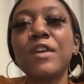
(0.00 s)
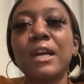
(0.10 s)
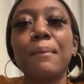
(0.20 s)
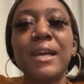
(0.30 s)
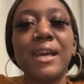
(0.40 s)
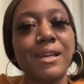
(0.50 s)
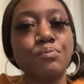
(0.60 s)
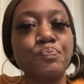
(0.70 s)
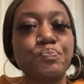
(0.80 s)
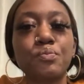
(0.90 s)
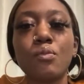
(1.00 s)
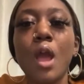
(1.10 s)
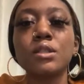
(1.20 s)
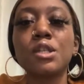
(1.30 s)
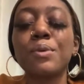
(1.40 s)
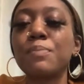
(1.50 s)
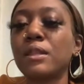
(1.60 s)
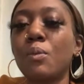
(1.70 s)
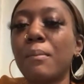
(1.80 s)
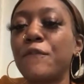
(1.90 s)
like a man should respect
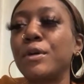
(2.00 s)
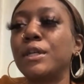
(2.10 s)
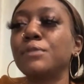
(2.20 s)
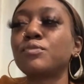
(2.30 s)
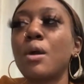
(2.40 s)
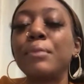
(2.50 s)
a woman for